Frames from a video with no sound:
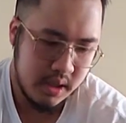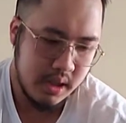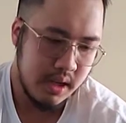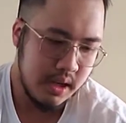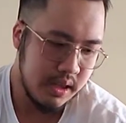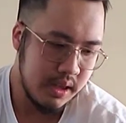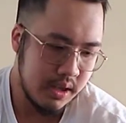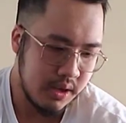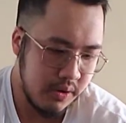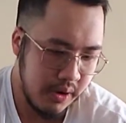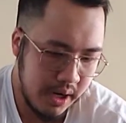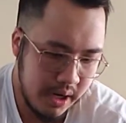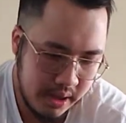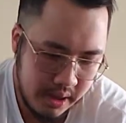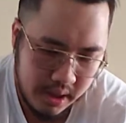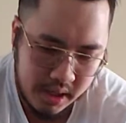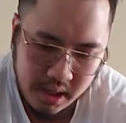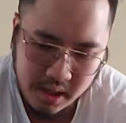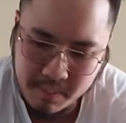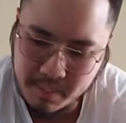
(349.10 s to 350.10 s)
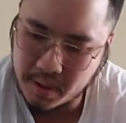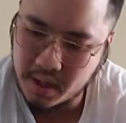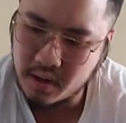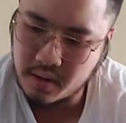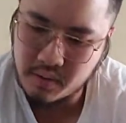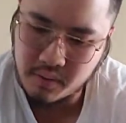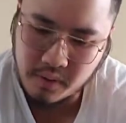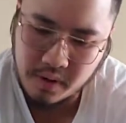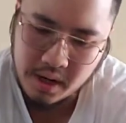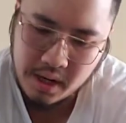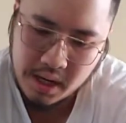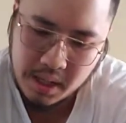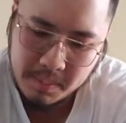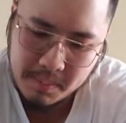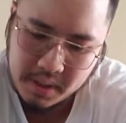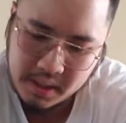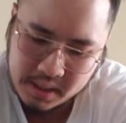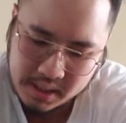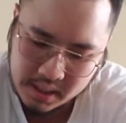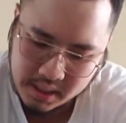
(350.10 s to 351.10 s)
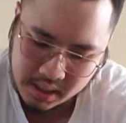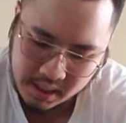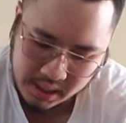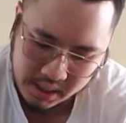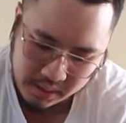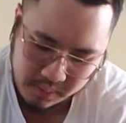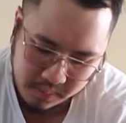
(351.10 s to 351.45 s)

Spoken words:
And the great thing about Rob is he